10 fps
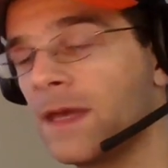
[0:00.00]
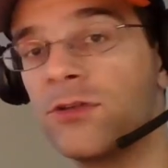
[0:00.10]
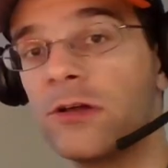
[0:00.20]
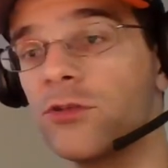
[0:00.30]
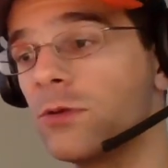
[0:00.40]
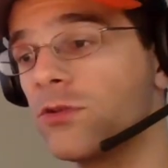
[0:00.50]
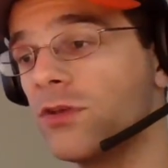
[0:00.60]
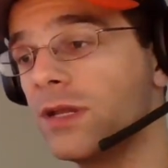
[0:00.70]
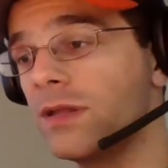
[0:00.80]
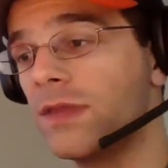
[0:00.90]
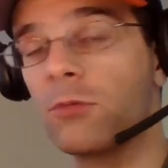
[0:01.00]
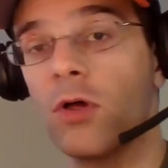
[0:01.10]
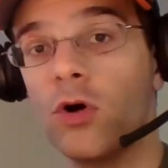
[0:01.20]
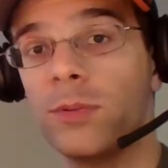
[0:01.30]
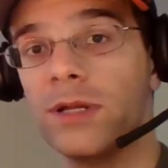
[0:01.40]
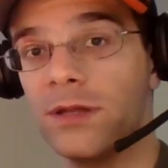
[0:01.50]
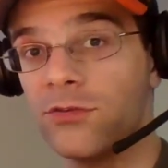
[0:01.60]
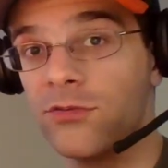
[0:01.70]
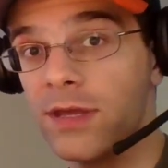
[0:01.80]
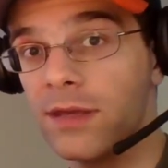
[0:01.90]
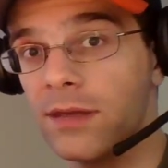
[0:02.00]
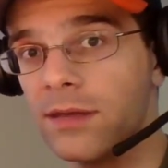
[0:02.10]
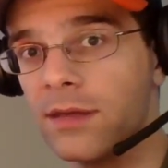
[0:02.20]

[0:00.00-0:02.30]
Tell us what's in it, then we'll open it and see.